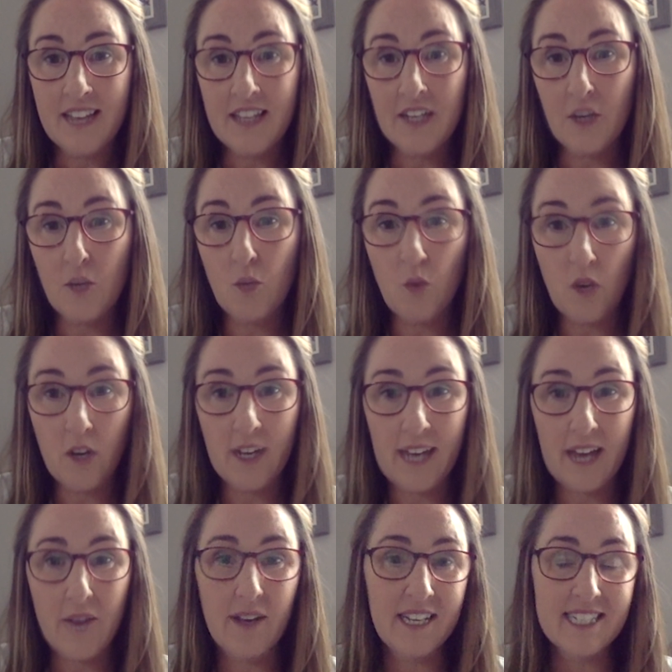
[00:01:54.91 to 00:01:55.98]
They don't work
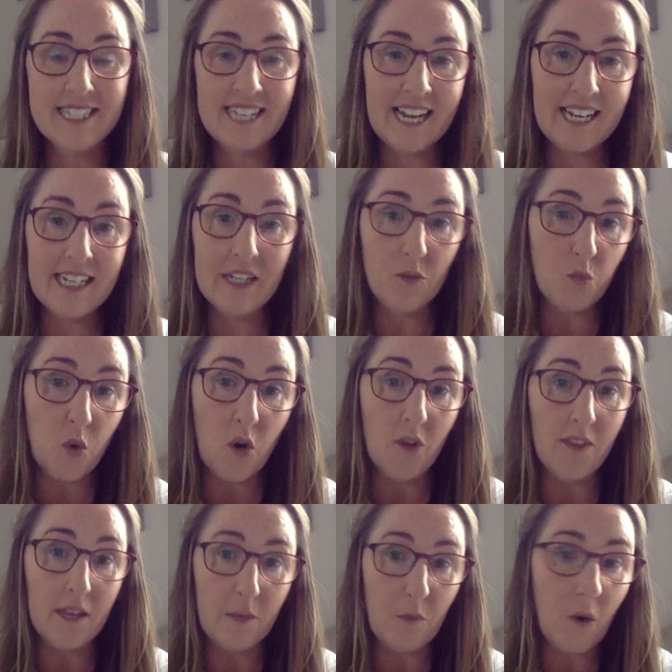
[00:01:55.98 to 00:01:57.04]
out exactly
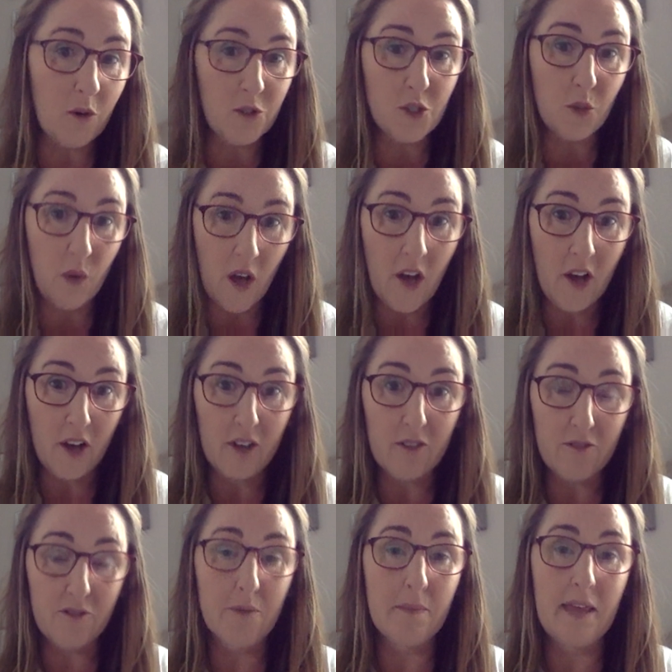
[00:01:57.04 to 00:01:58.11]
what they want to
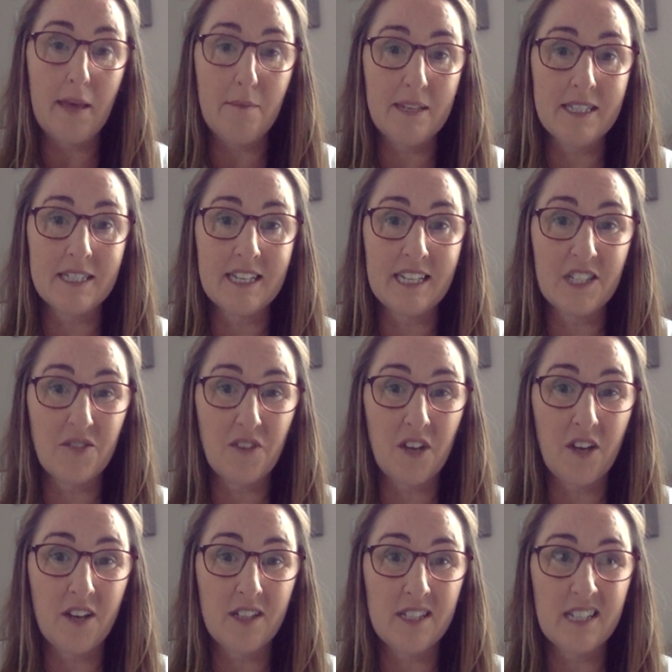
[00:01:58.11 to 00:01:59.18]
earn from their business
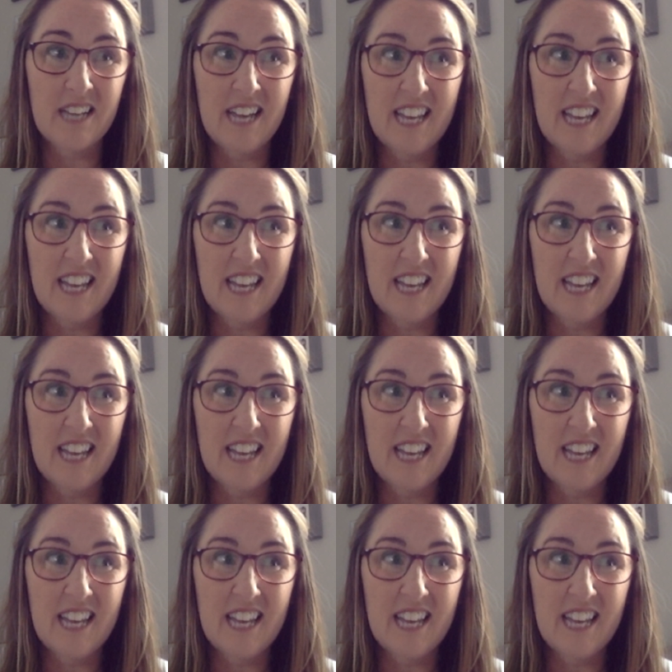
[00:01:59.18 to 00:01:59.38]
first.